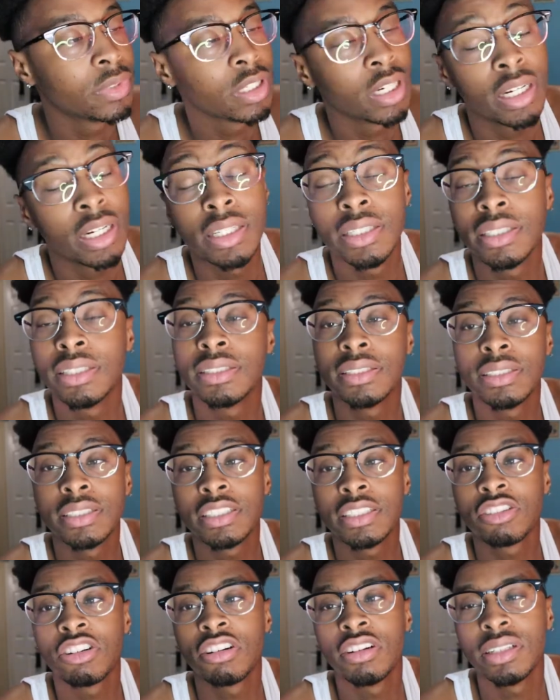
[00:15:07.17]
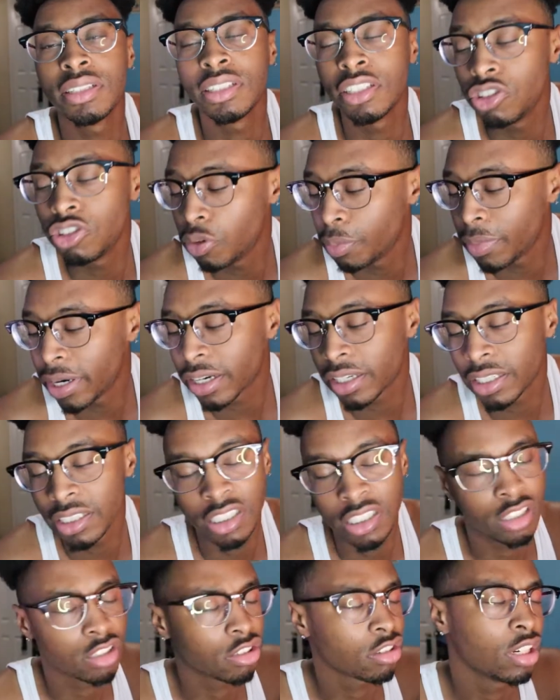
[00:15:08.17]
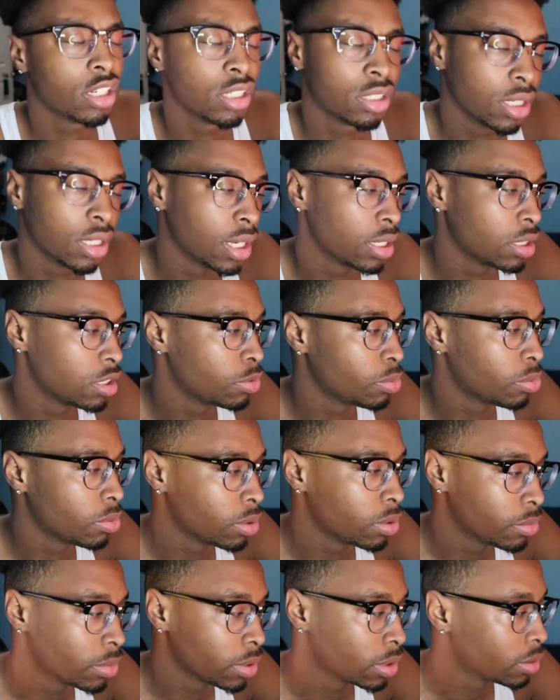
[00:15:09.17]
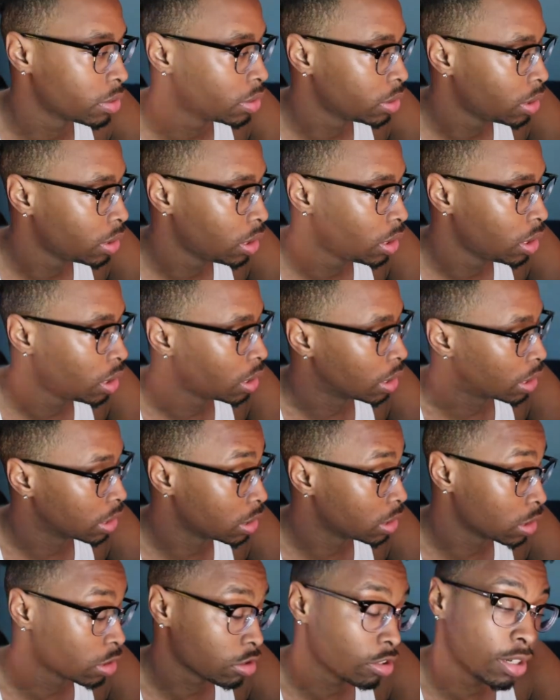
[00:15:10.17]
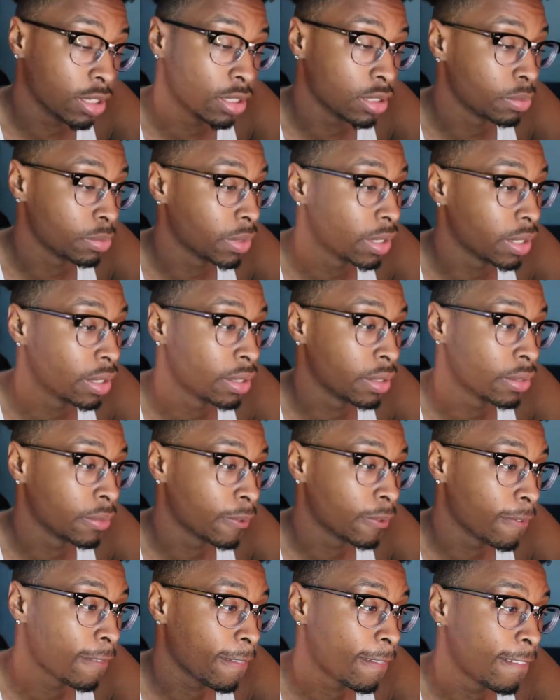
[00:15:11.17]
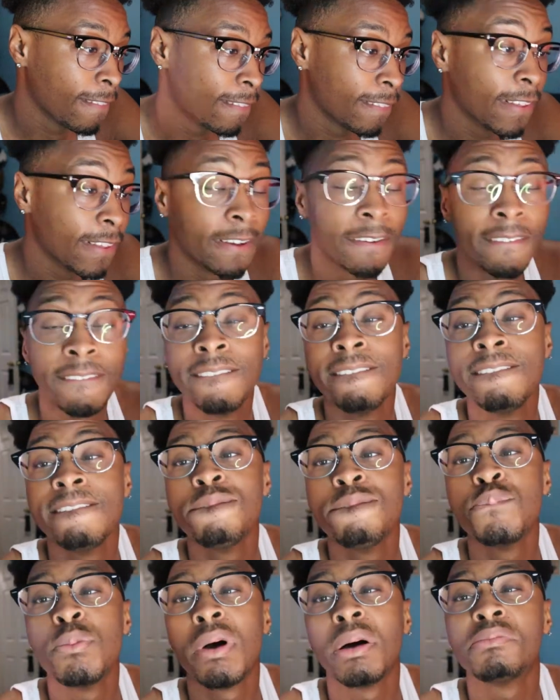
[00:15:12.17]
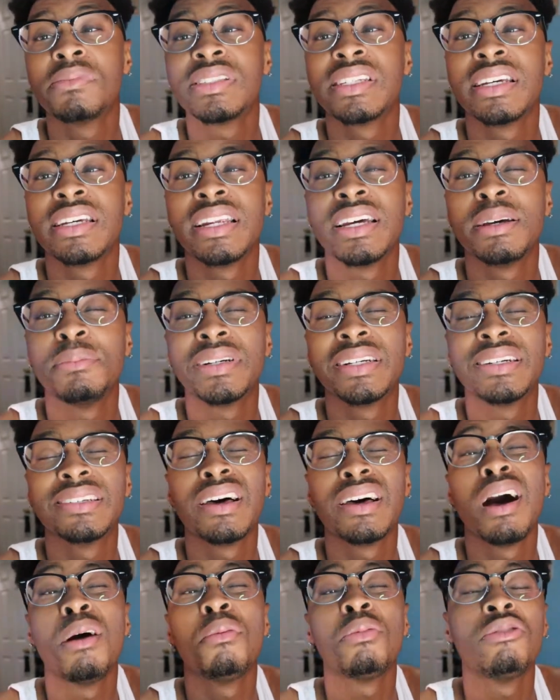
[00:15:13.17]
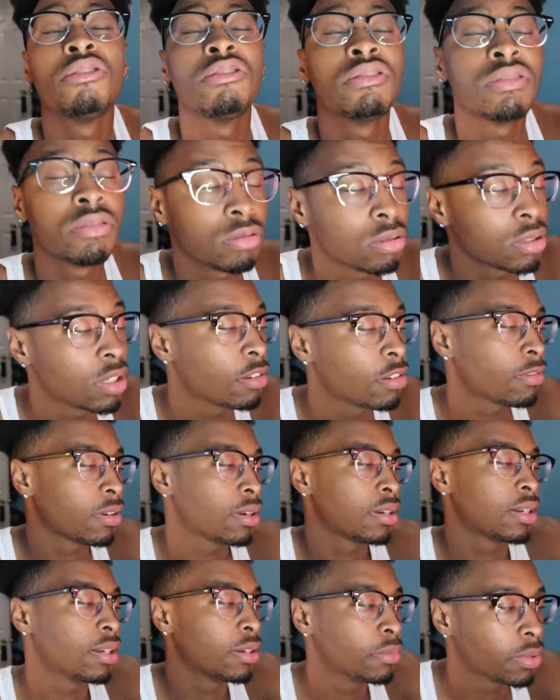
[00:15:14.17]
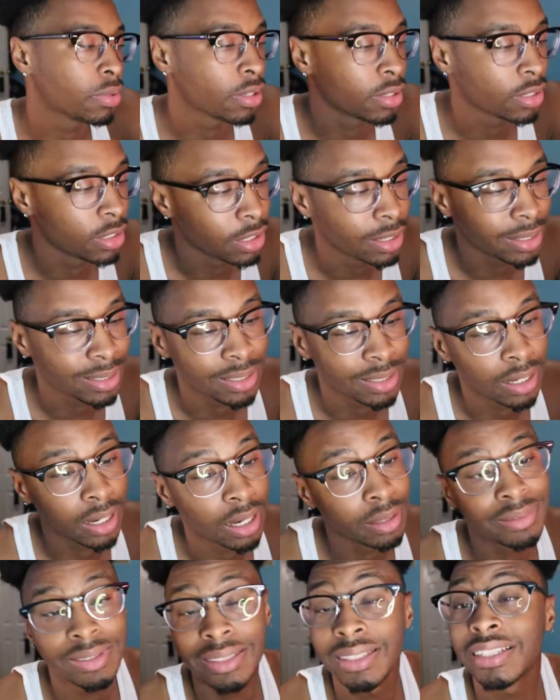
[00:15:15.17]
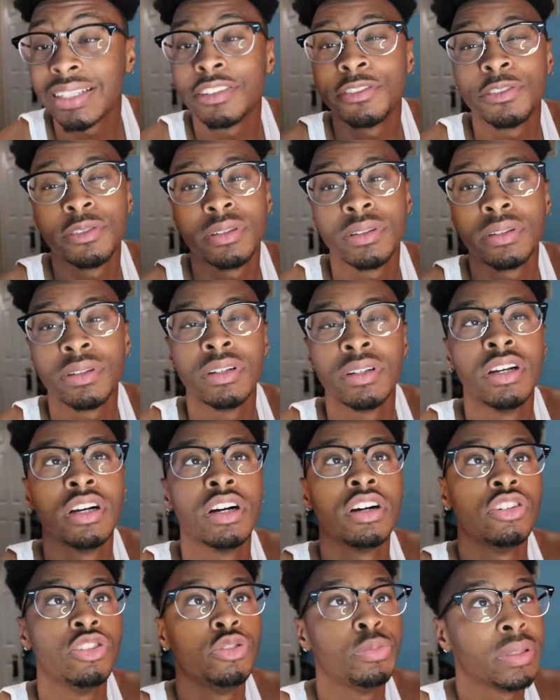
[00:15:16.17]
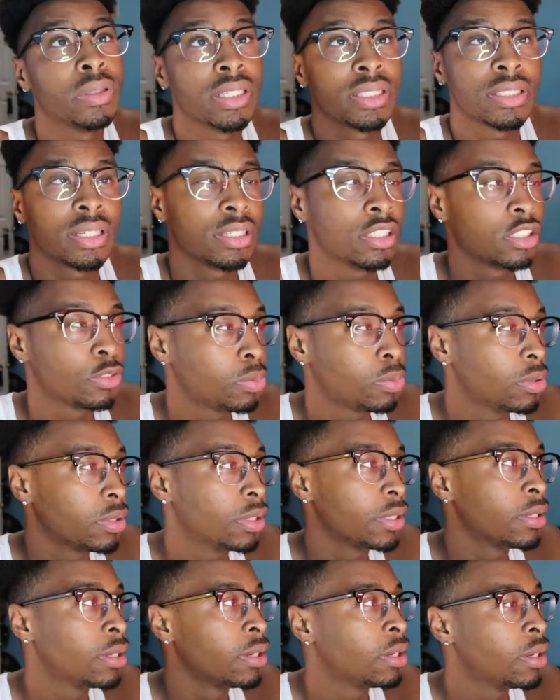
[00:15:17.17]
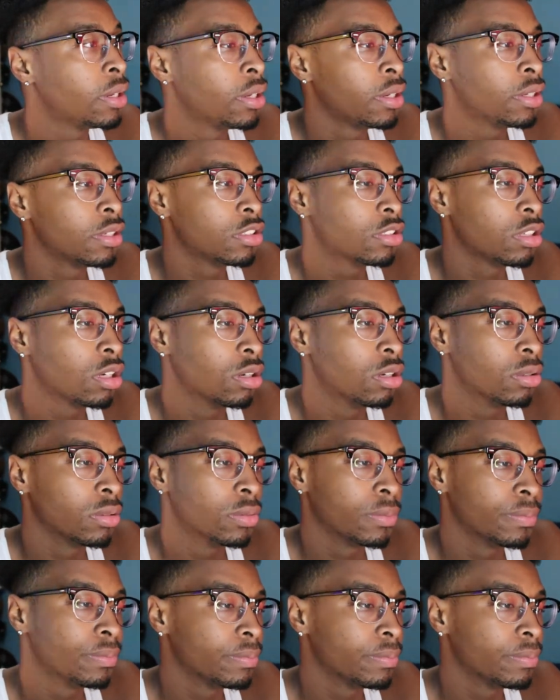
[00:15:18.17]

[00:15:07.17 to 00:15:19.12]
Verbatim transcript: man, it's crazy. New America is just crazy at this point, bro. It's just crazy, man. Look. I'm saying that because I'm going through stuff right now, bro. You know what I'm saying? I'm just looking for a new place at this point so,